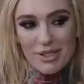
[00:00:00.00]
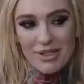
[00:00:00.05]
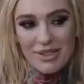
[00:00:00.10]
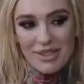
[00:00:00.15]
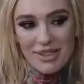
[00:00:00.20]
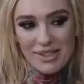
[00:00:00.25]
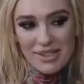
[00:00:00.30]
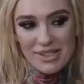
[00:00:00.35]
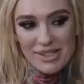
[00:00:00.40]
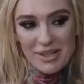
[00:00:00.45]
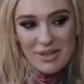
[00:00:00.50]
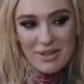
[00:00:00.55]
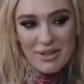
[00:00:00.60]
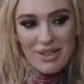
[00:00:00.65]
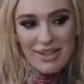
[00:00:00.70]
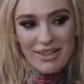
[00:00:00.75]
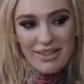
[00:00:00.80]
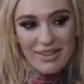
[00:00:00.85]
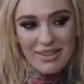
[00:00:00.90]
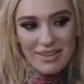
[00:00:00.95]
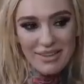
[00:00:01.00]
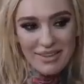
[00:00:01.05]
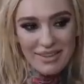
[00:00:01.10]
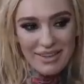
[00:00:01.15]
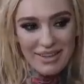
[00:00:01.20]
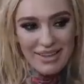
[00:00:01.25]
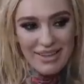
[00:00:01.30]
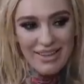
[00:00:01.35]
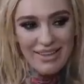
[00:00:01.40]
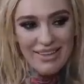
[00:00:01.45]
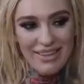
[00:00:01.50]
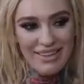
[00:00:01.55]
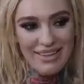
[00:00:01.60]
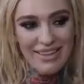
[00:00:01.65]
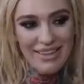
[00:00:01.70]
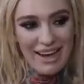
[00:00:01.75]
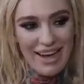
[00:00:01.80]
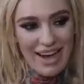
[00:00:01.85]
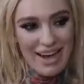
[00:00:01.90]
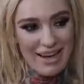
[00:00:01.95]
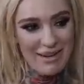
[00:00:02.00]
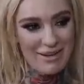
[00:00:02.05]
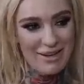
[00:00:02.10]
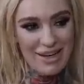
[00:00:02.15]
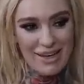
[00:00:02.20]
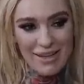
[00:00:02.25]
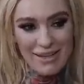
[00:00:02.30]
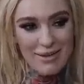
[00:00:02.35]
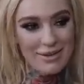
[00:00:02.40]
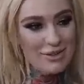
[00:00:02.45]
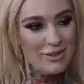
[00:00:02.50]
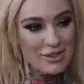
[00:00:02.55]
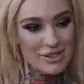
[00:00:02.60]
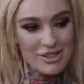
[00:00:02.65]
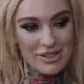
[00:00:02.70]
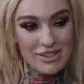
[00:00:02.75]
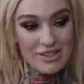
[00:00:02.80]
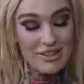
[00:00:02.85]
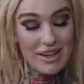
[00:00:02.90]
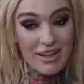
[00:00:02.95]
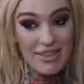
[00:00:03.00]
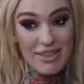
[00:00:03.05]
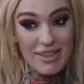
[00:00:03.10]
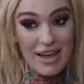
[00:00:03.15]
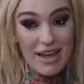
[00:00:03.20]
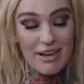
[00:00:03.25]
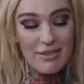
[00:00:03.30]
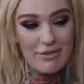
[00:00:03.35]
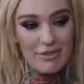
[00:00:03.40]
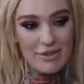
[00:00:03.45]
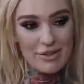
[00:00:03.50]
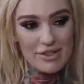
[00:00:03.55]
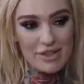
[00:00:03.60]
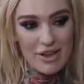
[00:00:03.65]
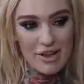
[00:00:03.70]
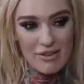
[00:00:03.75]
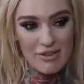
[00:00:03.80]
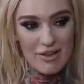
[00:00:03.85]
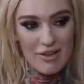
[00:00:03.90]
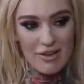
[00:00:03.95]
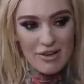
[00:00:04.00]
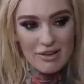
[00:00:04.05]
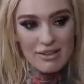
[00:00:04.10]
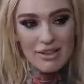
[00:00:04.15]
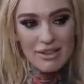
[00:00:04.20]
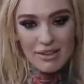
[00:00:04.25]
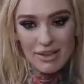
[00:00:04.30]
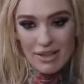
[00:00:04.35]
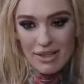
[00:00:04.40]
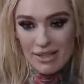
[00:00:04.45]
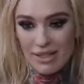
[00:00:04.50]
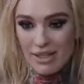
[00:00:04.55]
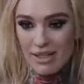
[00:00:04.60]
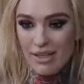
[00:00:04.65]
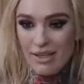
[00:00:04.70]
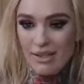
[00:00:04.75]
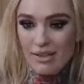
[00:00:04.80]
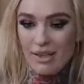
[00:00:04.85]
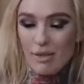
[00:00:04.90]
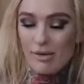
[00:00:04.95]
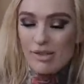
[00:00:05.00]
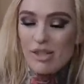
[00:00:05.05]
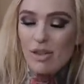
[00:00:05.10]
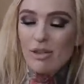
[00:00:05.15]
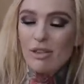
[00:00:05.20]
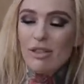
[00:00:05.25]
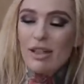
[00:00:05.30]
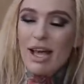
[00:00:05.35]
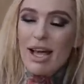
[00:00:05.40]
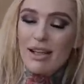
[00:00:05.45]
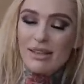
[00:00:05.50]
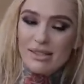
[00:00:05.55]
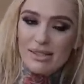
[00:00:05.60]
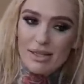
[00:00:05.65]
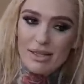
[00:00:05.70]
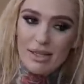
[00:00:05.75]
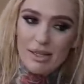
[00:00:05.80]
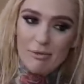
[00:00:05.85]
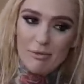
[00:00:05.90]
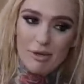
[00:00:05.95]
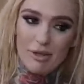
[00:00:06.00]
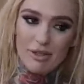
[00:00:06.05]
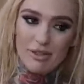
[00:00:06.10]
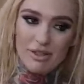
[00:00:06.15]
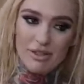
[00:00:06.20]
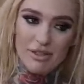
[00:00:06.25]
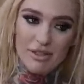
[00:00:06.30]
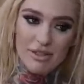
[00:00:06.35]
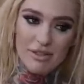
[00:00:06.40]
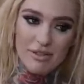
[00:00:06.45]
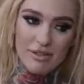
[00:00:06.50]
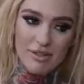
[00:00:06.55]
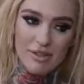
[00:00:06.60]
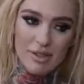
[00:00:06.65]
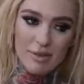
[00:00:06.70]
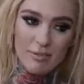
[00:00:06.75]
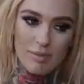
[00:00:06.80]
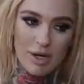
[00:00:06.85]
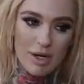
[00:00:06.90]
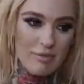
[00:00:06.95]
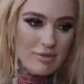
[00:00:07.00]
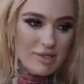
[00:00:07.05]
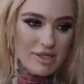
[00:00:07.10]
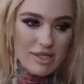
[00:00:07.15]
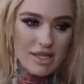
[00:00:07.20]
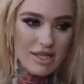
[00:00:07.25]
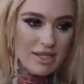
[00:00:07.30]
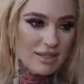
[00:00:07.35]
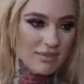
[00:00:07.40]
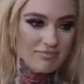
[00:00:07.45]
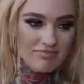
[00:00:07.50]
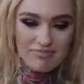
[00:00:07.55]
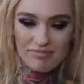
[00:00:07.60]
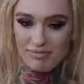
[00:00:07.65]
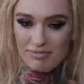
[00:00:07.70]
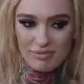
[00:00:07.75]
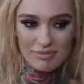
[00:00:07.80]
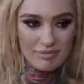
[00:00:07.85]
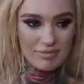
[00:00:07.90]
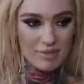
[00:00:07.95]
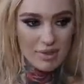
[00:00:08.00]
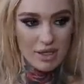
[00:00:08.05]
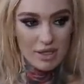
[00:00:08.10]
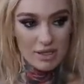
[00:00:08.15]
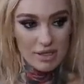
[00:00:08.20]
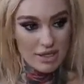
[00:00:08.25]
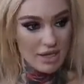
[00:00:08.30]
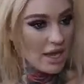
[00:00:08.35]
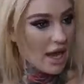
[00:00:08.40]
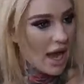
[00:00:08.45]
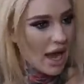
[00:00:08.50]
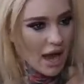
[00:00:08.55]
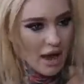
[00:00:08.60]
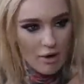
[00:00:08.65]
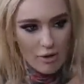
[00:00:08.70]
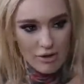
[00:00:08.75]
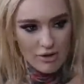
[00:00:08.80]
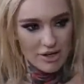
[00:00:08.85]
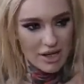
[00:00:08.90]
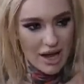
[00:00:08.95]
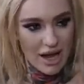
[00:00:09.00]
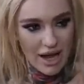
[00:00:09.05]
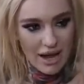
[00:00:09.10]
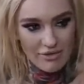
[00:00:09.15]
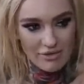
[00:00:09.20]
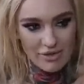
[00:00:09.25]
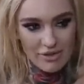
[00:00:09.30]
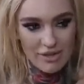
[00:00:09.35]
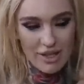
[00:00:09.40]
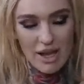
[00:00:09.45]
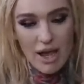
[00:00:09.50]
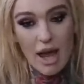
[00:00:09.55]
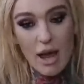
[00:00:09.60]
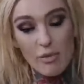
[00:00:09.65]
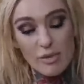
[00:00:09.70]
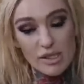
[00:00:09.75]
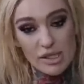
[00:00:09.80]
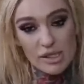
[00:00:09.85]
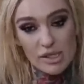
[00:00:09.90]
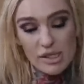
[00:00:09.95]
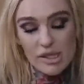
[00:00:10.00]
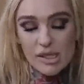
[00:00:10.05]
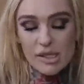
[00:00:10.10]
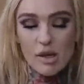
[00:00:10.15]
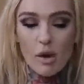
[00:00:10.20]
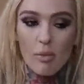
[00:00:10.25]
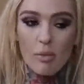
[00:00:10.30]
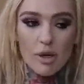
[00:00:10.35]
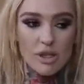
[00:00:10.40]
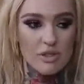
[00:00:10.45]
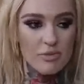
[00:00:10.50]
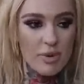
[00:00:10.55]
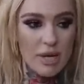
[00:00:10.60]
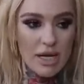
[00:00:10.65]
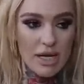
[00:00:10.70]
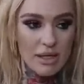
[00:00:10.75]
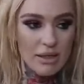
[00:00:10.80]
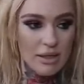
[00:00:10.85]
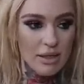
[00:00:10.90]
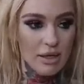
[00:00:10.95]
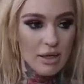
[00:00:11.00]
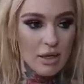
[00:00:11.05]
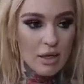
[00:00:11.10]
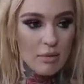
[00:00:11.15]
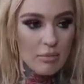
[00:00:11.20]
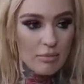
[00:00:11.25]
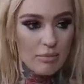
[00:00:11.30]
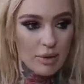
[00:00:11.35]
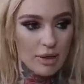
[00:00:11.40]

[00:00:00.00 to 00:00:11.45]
good considering that I had just done that for so long. Like that was the last thing I wanted to do. But I was like, was it blow bang? Yeah. Oh yeah. After that, I was in so much pain. Well,